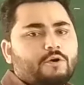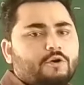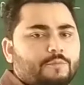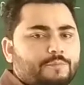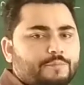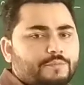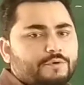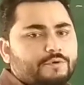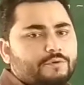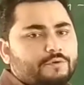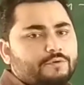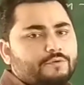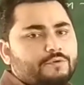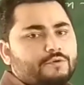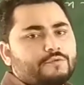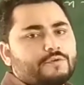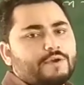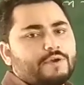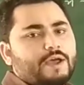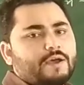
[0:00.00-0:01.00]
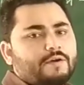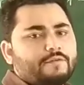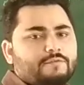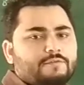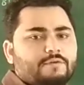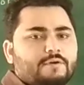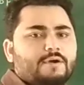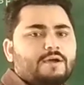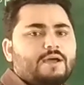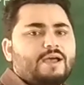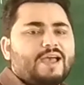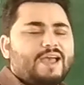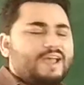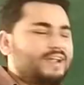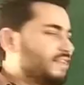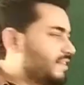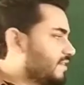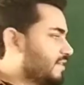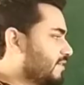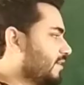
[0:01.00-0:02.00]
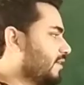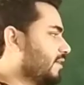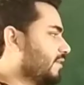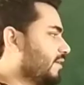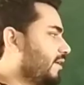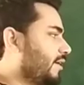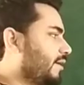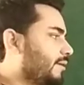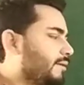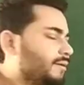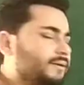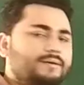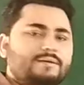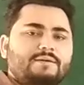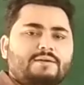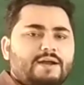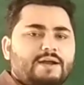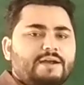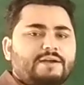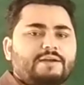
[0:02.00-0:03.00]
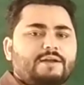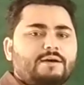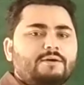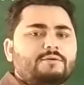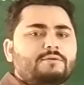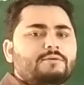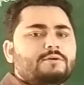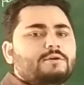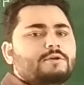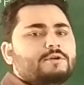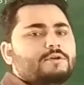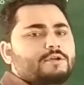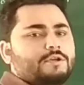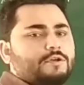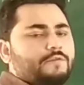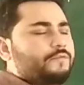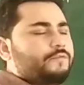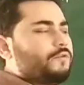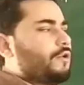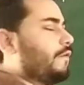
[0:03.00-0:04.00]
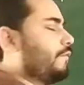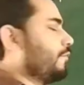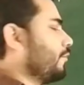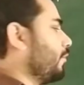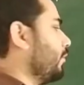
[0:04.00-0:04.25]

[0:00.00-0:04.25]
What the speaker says: hope you would have answered that right now. If you have